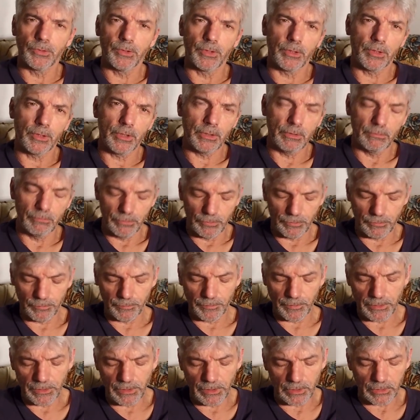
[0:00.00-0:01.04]
and he was
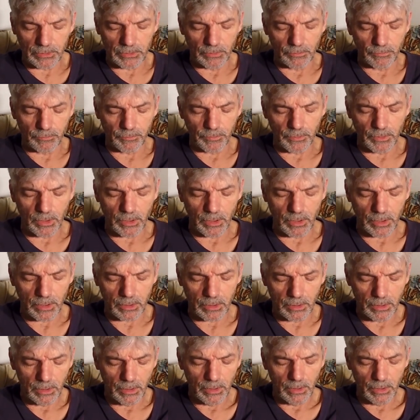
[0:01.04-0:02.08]
feeding the
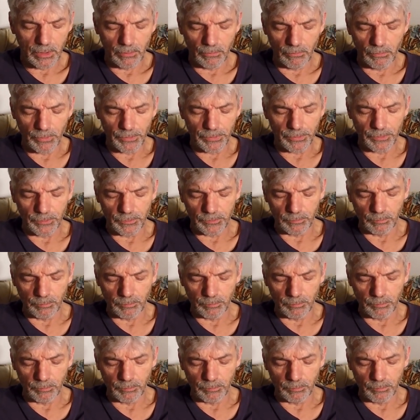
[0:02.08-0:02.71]
flock with his